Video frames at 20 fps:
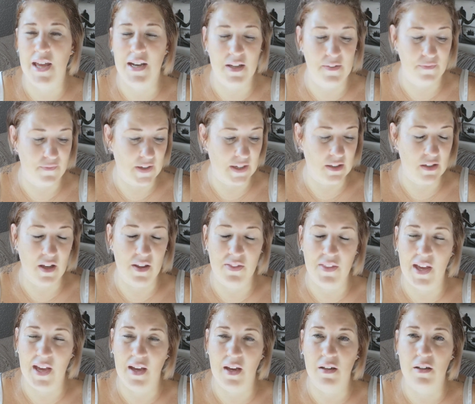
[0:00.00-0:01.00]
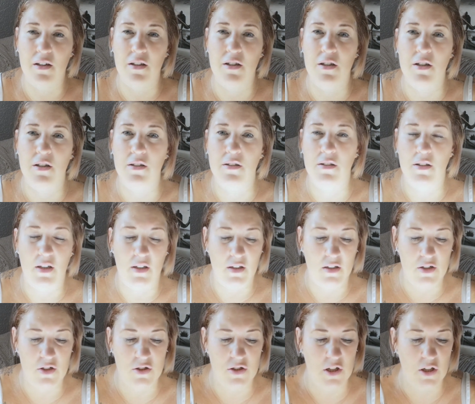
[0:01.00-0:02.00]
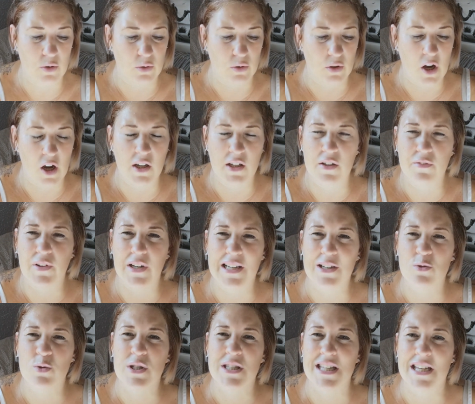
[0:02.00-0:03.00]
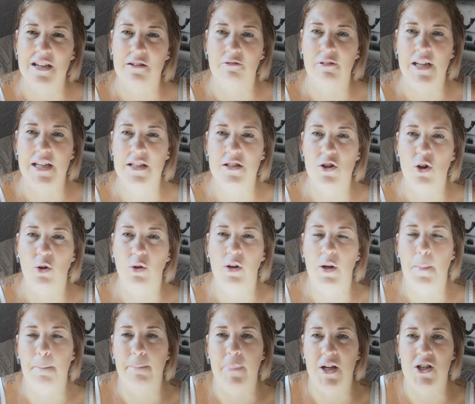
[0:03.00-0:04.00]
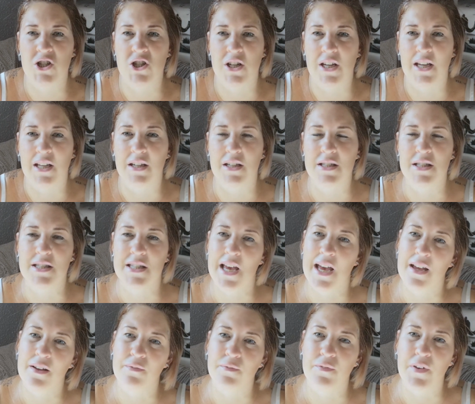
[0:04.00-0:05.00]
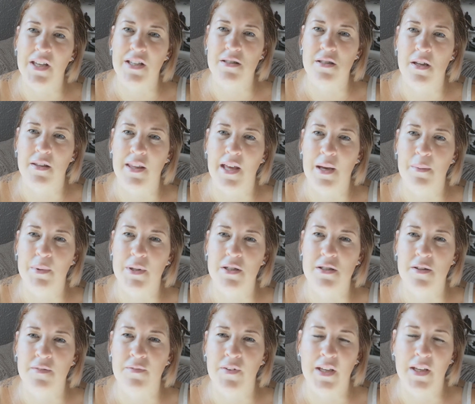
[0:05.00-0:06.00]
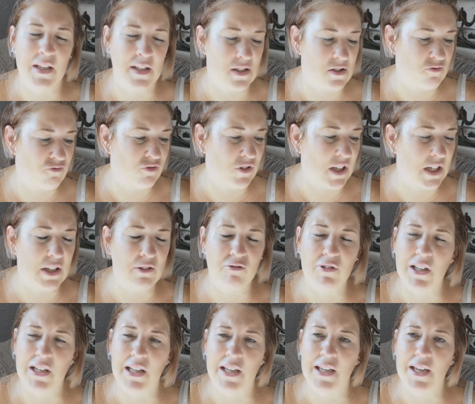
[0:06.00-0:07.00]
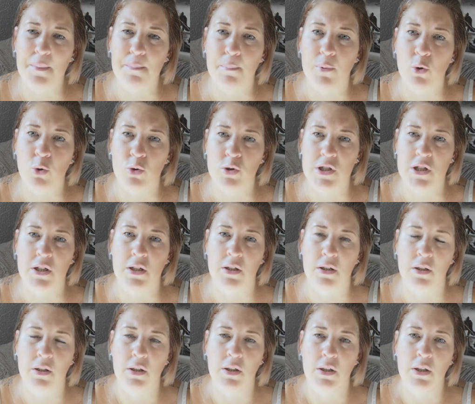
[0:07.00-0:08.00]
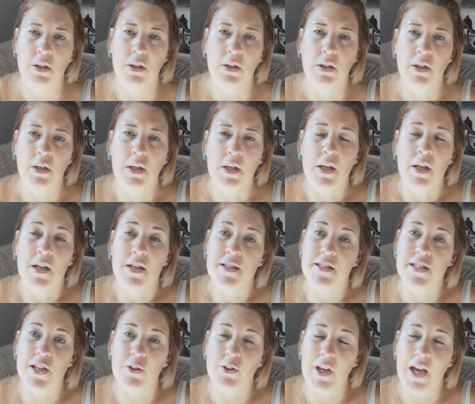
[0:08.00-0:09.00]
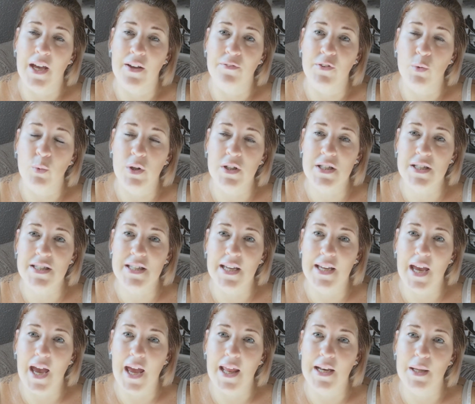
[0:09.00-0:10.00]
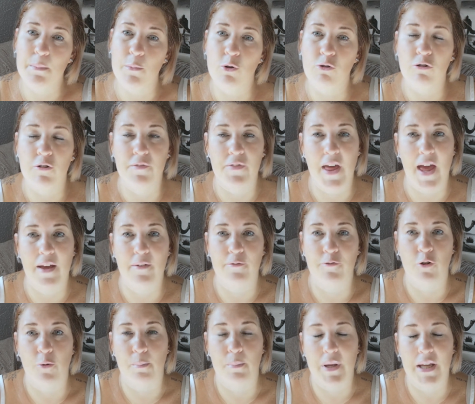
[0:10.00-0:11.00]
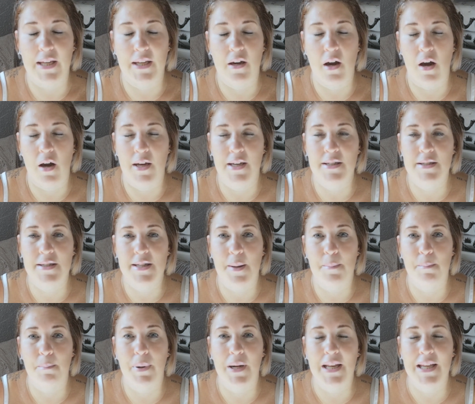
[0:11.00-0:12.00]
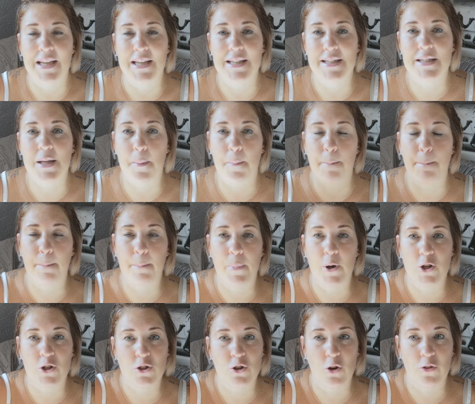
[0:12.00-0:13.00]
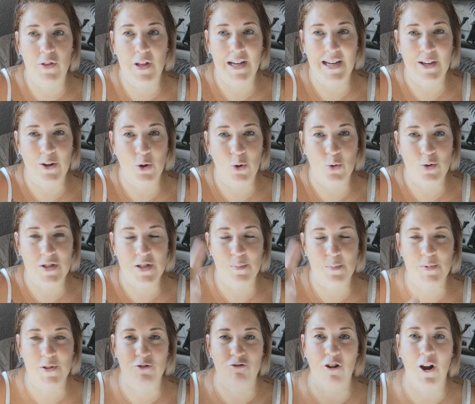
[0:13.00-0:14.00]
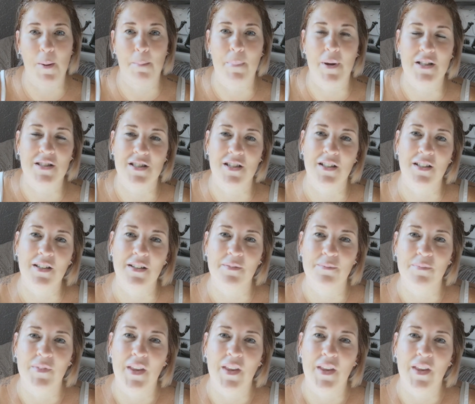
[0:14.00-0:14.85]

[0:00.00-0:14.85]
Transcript: anything like that, I'm gonna I'm gonna do kind of a little series on budgeting and debt and things like that because I think it's really really important. So yeah, if you want to see any more of that from me, guys, then please push on the little subscribe button.